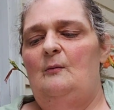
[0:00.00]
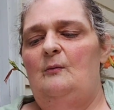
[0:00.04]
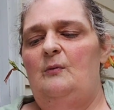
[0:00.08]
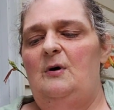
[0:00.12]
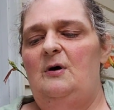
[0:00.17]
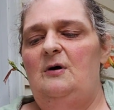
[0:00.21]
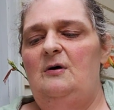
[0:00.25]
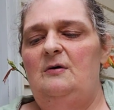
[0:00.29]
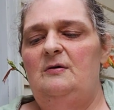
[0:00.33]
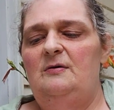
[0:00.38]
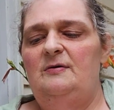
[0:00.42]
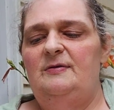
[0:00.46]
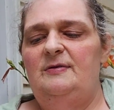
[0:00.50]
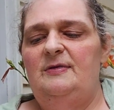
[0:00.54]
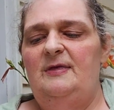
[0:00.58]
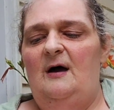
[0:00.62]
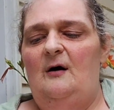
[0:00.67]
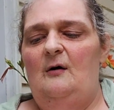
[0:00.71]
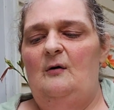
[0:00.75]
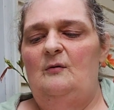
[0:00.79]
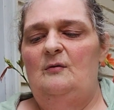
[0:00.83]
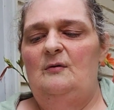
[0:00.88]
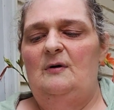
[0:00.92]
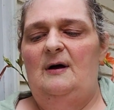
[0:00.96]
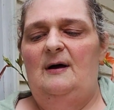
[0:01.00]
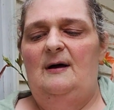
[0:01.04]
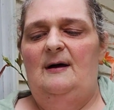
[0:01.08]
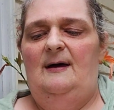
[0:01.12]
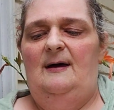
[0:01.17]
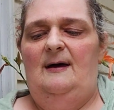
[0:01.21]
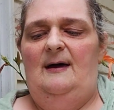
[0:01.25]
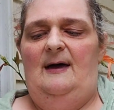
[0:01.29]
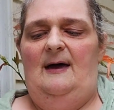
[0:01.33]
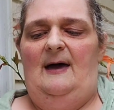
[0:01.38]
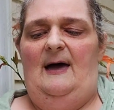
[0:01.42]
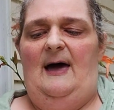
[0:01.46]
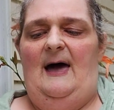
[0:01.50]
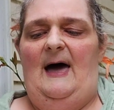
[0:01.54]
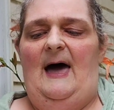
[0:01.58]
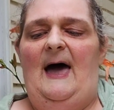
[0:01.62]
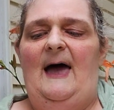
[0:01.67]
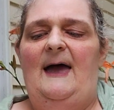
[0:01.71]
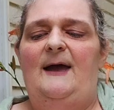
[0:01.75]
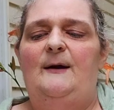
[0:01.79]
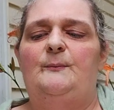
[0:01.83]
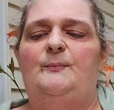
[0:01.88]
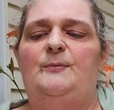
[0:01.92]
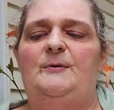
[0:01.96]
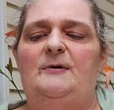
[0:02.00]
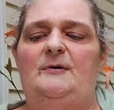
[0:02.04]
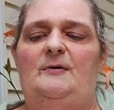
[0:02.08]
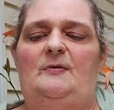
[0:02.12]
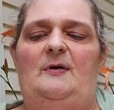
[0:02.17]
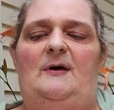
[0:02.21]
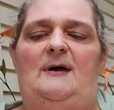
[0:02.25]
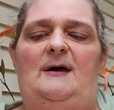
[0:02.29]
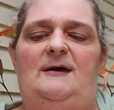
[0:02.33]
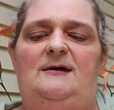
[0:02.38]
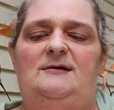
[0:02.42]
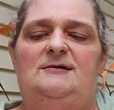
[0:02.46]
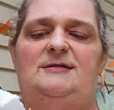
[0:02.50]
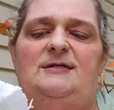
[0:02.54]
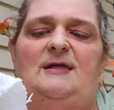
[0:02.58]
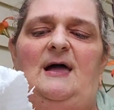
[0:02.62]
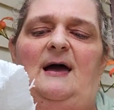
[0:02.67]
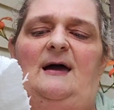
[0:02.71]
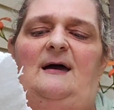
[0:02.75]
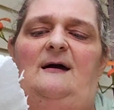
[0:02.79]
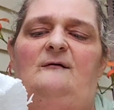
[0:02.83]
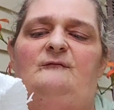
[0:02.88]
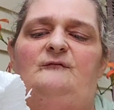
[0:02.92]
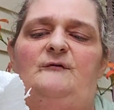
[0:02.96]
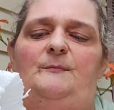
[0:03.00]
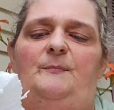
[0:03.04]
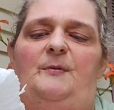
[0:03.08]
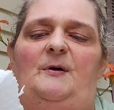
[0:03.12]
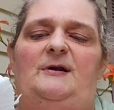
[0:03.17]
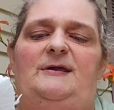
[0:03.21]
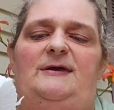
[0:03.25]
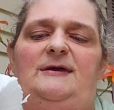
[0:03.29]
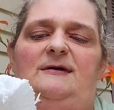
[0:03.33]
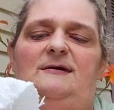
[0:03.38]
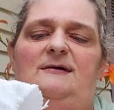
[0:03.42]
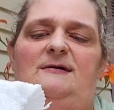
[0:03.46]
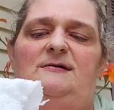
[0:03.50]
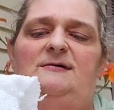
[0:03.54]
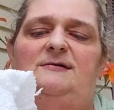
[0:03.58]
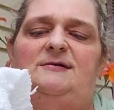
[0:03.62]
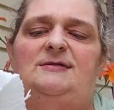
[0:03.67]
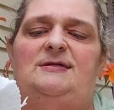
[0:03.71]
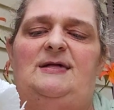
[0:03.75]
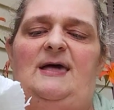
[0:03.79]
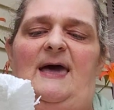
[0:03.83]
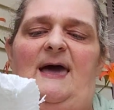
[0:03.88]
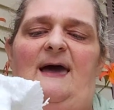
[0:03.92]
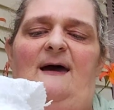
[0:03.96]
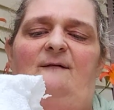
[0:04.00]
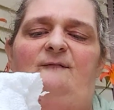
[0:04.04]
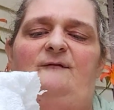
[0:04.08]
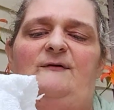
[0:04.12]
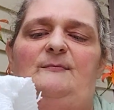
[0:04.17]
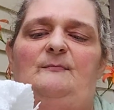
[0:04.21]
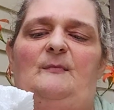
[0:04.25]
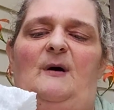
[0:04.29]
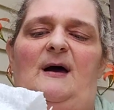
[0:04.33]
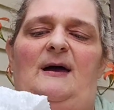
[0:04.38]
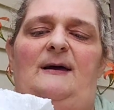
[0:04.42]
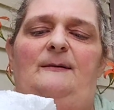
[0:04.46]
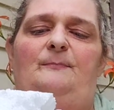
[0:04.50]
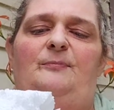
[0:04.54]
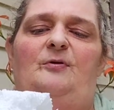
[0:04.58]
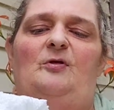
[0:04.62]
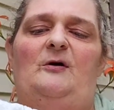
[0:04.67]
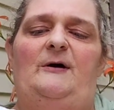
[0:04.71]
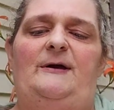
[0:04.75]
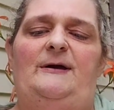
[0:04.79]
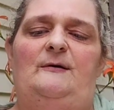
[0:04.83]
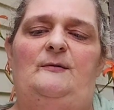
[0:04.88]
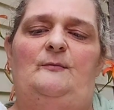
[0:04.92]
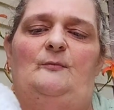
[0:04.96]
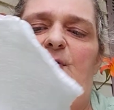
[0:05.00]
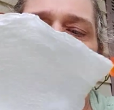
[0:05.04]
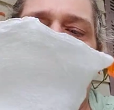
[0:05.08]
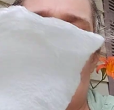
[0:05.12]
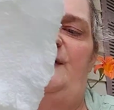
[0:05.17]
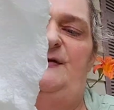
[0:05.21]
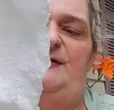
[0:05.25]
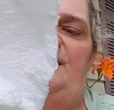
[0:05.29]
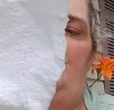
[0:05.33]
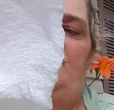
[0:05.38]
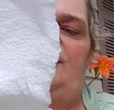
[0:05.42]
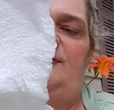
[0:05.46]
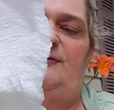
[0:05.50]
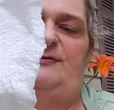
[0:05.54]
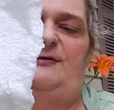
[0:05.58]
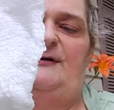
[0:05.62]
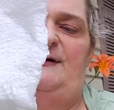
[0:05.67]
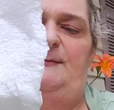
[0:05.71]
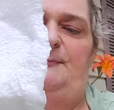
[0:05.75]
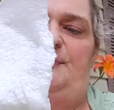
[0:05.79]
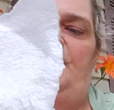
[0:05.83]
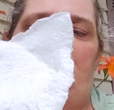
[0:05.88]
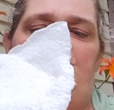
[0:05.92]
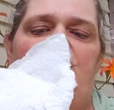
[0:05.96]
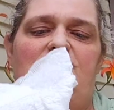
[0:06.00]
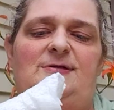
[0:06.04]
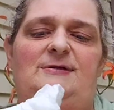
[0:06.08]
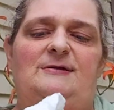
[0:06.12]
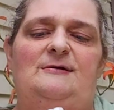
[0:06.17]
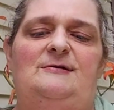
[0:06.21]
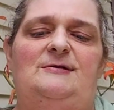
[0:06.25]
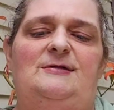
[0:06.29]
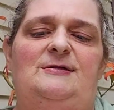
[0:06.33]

Well, now I realize not everybody is having my plight with adult diapers.